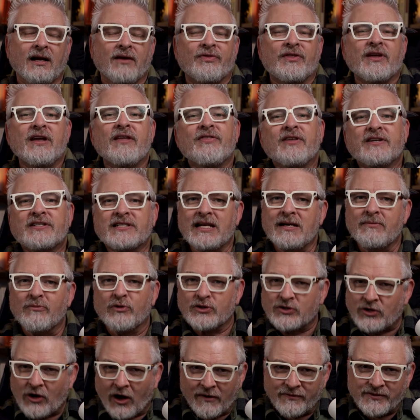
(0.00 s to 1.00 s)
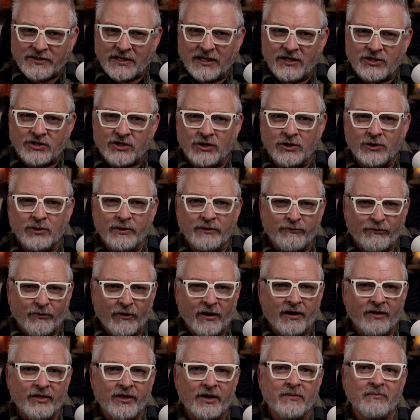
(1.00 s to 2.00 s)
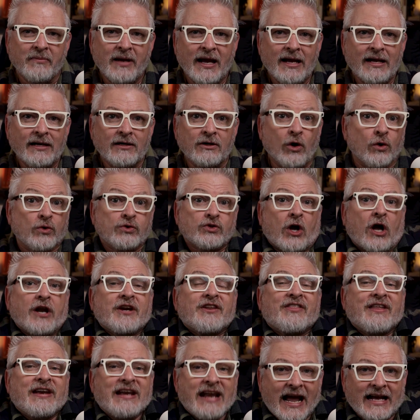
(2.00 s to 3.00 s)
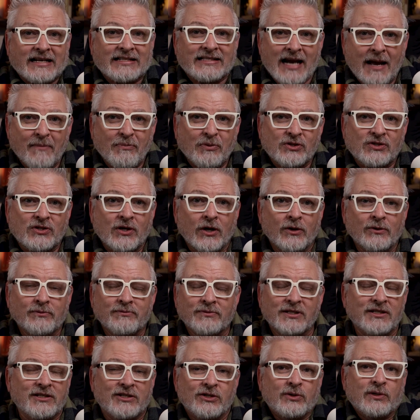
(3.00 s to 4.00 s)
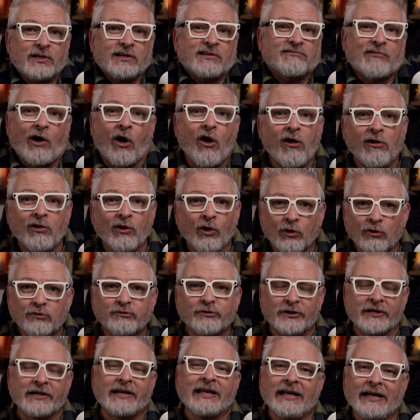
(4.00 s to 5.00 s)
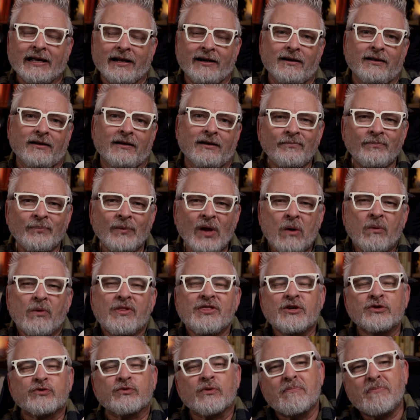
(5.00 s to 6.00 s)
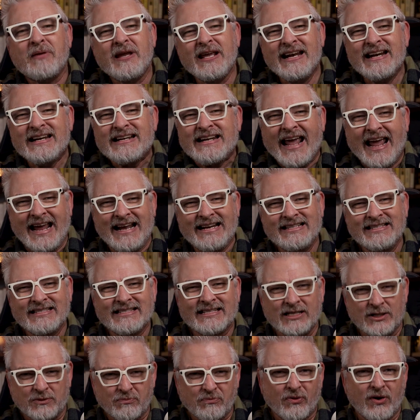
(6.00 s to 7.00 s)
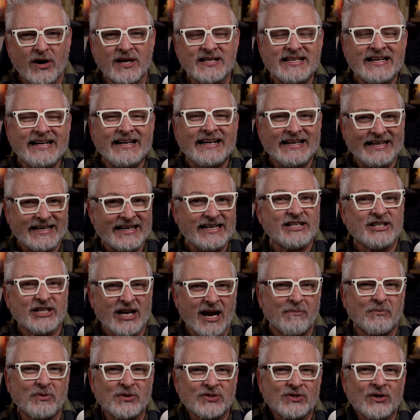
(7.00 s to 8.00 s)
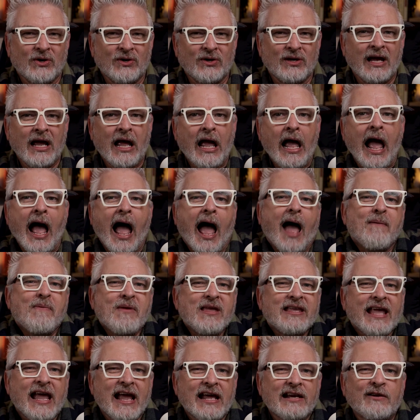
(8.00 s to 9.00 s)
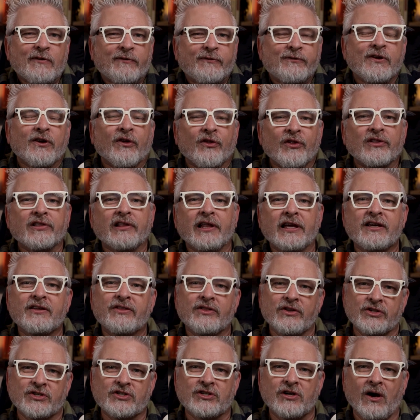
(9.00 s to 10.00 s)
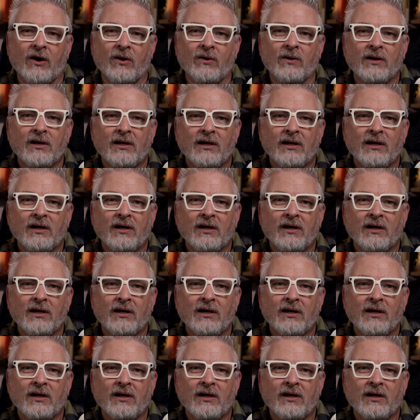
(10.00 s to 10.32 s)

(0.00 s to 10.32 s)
Then the team resolves the issue in front of them and goes on to the next episode to do it all over again. And when this repeated cadence is present in each episode, I began to feel the length of the show.